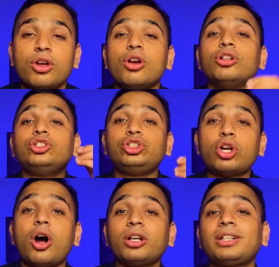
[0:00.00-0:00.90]

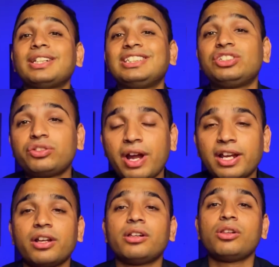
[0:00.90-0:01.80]
Short
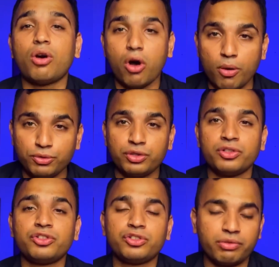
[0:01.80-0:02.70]
strangle
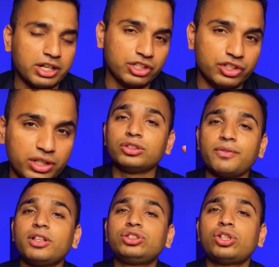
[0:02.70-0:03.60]
option strategy. So
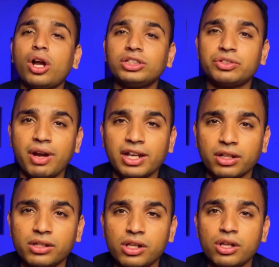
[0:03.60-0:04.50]
with a short
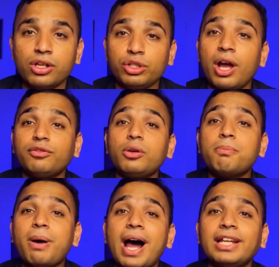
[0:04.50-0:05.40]
strangle, you have to
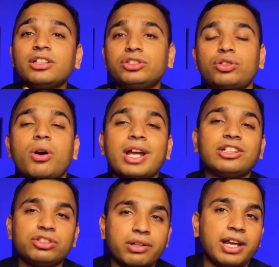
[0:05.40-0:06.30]
buy the stock at
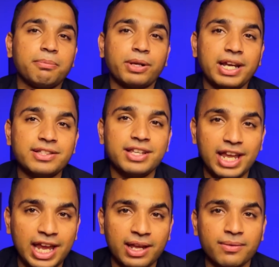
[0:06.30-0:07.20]
strike price
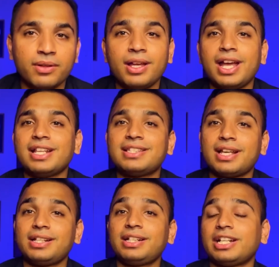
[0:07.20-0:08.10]
A and
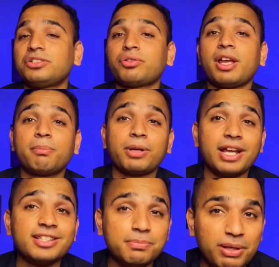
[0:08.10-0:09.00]
sell it at strike
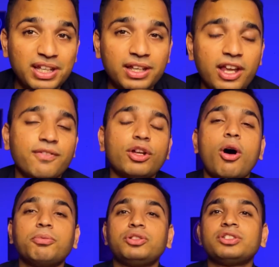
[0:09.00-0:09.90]
price B if the
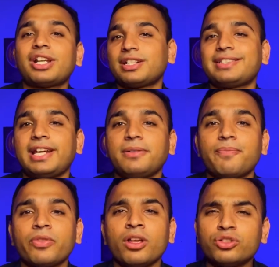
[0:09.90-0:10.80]
options are assigned.
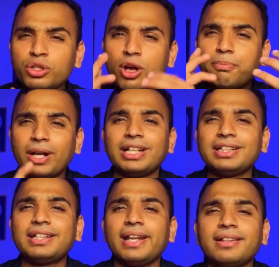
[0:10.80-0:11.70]
So you're
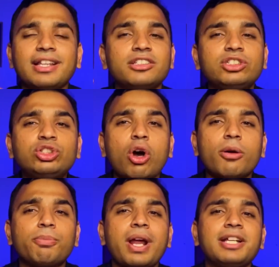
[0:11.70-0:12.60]
predicting that the
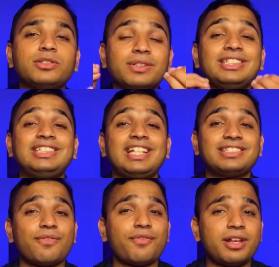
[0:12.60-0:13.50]
stock price will stay
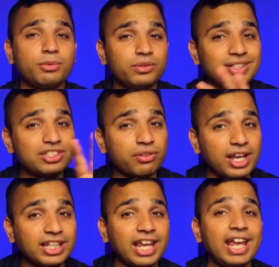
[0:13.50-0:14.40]
somewhere between
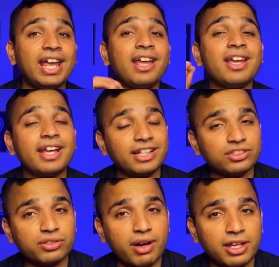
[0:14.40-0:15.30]
strike A and
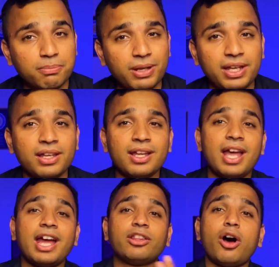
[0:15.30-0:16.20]
strike B,
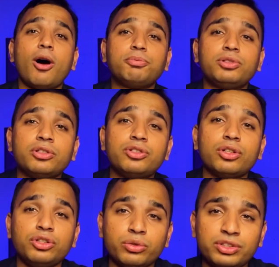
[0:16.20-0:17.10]
and the options
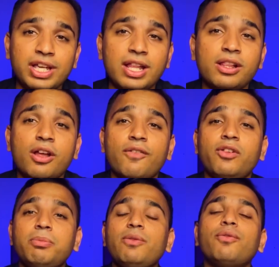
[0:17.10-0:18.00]
you sell
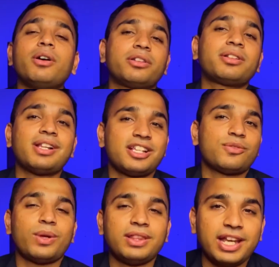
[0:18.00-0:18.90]
will be worthless
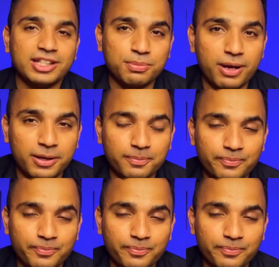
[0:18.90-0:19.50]
when they expire.